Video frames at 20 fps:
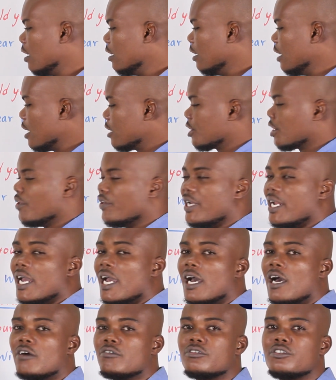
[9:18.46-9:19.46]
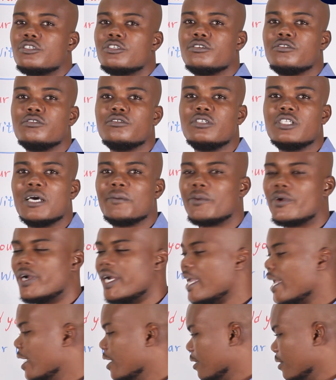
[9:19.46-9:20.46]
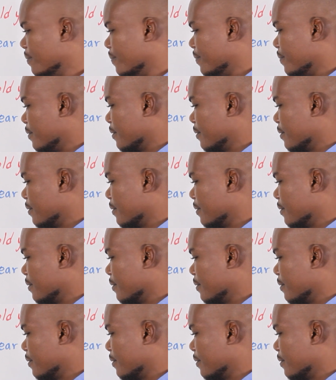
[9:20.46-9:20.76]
Let's go now to number eight.